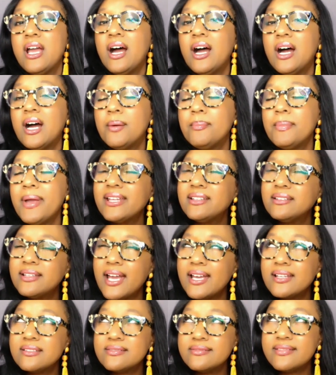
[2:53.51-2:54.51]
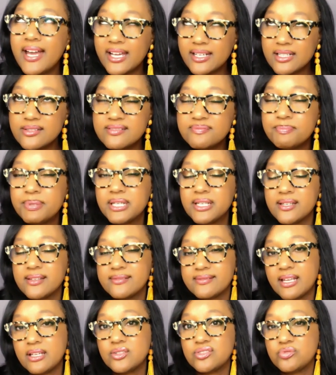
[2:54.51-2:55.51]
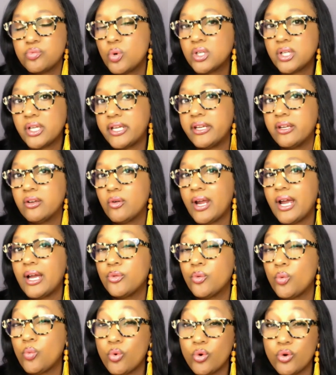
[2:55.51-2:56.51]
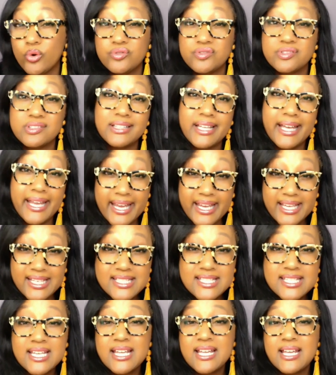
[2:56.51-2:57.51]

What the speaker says: And that is because I just want to hear how the words land